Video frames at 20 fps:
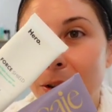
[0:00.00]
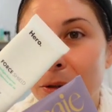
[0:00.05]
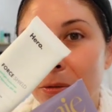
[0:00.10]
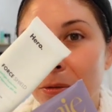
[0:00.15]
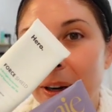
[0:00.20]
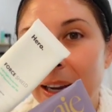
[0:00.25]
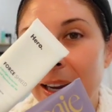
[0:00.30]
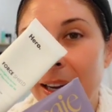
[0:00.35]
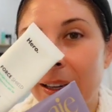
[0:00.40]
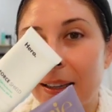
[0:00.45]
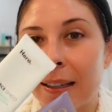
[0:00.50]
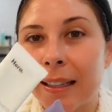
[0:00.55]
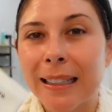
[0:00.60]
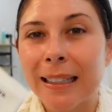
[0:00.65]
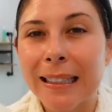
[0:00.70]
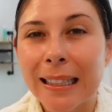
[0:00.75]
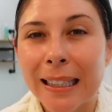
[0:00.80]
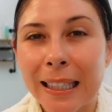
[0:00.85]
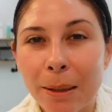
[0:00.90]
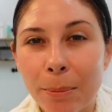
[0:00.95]
great
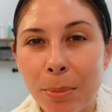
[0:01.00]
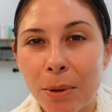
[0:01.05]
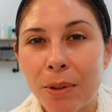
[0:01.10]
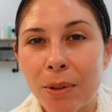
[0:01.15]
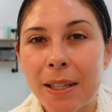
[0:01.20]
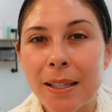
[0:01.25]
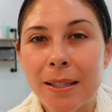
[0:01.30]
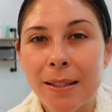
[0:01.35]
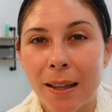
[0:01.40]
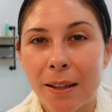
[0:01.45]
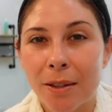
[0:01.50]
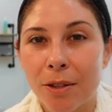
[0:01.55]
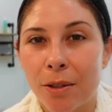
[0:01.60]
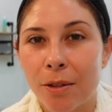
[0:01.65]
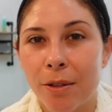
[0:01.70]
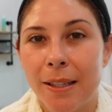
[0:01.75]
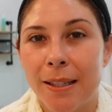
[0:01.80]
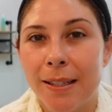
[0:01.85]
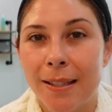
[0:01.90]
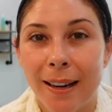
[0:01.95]
clean beauty
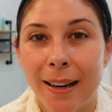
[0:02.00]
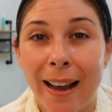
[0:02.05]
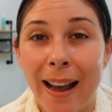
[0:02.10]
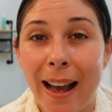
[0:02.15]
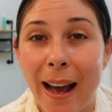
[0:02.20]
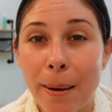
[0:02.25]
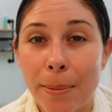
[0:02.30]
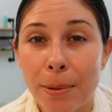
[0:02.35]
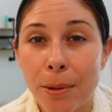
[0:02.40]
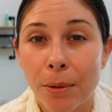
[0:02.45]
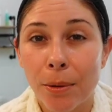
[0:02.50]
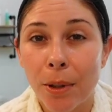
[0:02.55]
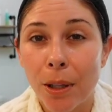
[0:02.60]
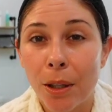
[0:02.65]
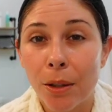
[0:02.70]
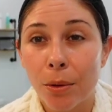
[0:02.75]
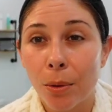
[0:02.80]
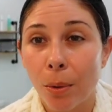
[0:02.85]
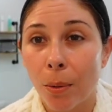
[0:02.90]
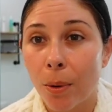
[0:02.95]
sunscreens that I absolutely
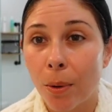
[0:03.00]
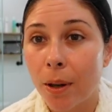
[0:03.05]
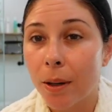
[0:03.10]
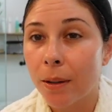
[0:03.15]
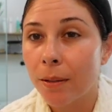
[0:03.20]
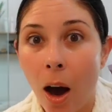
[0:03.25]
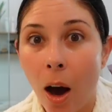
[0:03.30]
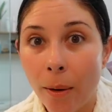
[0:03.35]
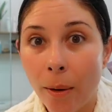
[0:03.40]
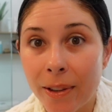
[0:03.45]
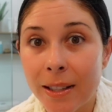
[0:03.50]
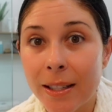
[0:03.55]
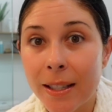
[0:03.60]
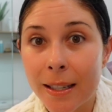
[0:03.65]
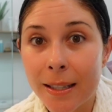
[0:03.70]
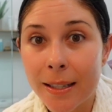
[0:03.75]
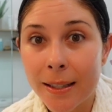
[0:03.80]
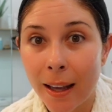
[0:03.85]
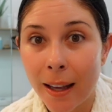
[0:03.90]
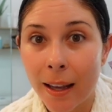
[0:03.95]
adore. Obviously,
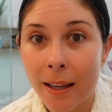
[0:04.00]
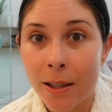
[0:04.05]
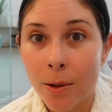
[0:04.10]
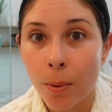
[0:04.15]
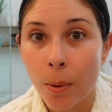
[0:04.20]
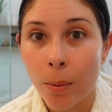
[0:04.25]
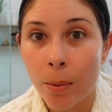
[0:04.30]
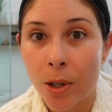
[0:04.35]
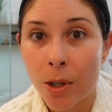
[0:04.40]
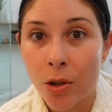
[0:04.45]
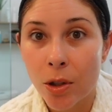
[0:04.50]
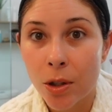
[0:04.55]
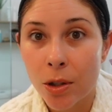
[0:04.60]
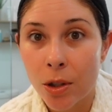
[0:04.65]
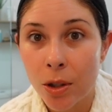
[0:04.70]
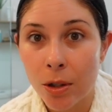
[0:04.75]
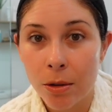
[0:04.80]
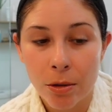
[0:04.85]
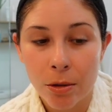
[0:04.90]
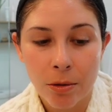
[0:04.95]
Saie is what we
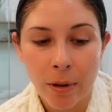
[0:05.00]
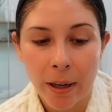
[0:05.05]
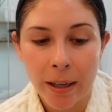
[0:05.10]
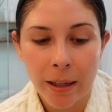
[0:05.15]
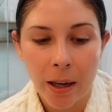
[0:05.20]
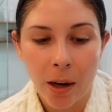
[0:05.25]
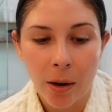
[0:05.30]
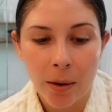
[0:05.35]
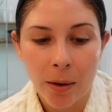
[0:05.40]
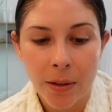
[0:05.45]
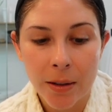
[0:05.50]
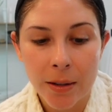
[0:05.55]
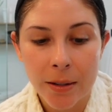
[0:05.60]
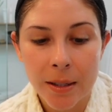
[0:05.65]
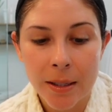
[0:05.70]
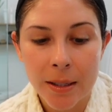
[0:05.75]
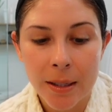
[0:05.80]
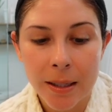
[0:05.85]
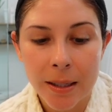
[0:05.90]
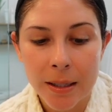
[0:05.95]
just used right now, and this
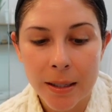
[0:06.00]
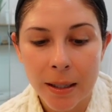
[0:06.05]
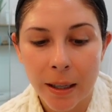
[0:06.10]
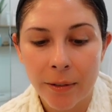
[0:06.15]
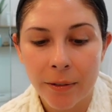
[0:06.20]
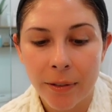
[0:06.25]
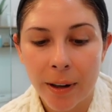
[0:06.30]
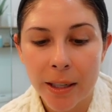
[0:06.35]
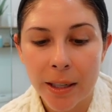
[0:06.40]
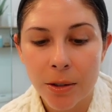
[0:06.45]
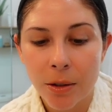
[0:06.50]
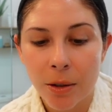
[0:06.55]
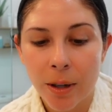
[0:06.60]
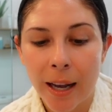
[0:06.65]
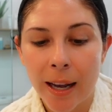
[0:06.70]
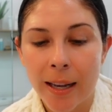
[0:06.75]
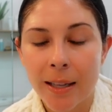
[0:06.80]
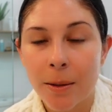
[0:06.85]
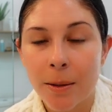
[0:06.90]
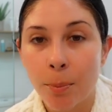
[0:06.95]
is the Sun Visor. It
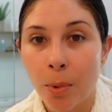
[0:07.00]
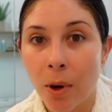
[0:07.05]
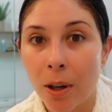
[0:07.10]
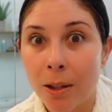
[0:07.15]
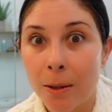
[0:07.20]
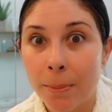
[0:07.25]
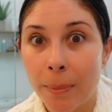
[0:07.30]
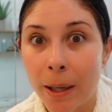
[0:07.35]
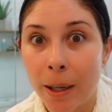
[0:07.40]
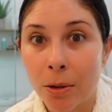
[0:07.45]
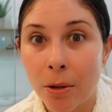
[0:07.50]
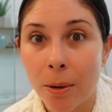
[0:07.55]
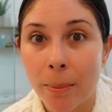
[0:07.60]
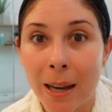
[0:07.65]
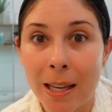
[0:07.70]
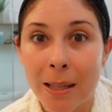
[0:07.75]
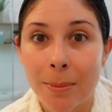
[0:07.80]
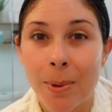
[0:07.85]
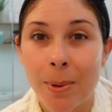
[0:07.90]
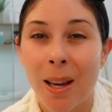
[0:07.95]
has broad spectrum
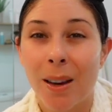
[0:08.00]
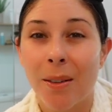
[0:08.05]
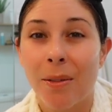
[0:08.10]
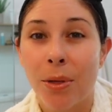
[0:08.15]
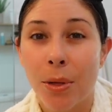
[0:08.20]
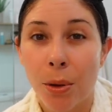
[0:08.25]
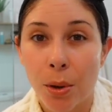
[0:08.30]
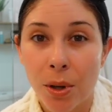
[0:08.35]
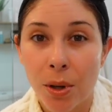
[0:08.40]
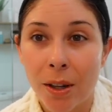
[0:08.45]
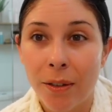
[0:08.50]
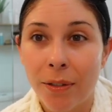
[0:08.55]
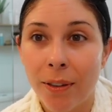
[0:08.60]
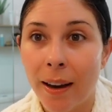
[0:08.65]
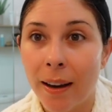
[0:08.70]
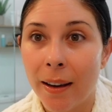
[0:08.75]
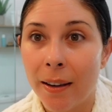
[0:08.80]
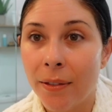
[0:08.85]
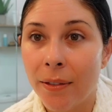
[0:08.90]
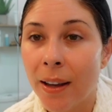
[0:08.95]
SPF
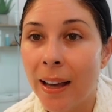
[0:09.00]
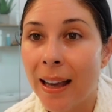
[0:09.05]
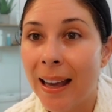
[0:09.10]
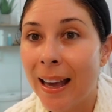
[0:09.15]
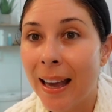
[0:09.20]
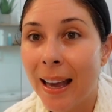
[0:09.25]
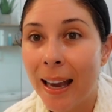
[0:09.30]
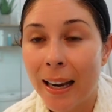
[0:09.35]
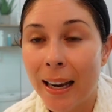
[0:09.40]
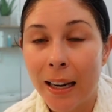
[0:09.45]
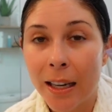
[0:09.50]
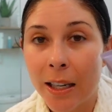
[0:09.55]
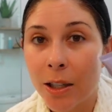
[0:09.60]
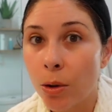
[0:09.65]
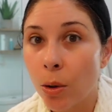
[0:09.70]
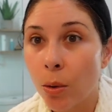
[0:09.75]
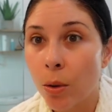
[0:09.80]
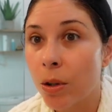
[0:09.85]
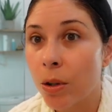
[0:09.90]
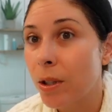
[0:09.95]
35, and it is
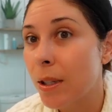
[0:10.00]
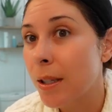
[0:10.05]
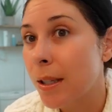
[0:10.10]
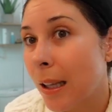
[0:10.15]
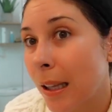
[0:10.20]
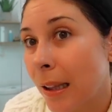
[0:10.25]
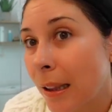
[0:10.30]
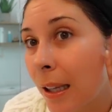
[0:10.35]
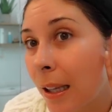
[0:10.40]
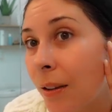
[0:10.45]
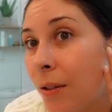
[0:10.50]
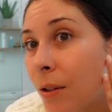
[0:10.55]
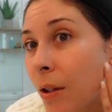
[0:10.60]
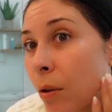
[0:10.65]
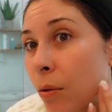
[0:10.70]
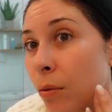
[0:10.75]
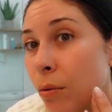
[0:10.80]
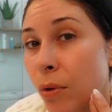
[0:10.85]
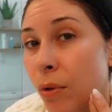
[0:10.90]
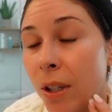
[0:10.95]
gorgeous. It leaves
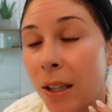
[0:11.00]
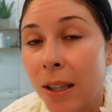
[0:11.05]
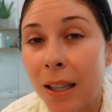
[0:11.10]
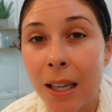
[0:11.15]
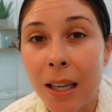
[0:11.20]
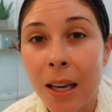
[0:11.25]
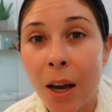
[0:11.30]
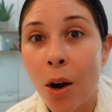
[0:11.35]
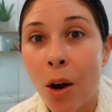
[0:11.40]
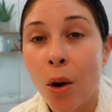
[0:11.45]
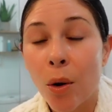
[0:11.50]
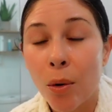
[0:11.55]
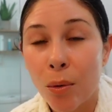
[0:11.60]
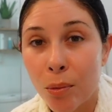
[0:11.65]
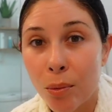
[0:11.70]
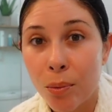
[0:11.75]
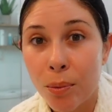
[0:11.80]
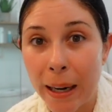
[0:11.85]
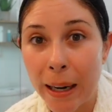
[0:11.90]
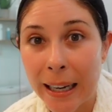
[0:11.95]
a really
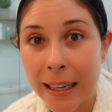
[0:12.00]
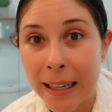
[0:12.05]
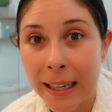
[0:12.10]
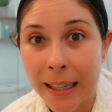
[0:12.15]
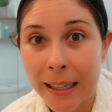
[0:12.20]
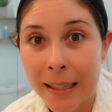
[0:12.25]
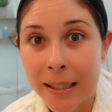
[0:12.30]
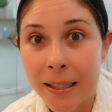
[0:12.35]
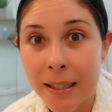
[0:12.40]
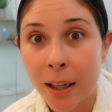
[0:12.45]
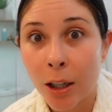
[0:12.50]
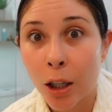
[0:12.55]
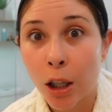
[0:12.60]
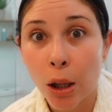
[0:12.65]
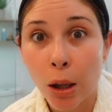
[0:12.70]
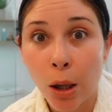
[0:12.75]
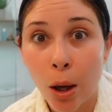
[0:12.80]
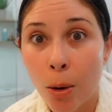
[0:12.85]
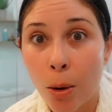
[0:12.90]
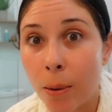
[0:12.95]
radiant,
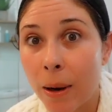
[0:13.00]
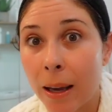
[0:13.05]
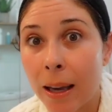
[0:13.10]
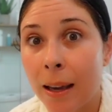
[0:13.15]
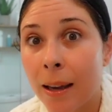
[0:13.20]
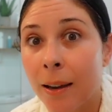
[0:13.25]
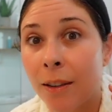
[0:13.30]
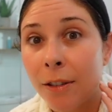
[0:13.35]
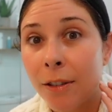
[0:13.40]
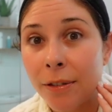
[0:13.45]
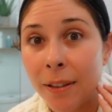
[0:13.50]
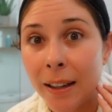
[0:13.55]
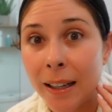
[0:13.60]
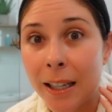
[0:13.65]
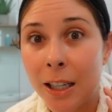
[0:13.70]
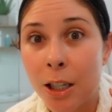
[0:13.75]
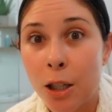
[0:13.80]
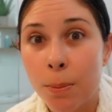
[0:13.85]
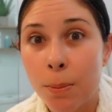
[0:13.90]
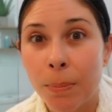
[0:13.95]
glowy
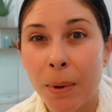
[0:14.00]
finish,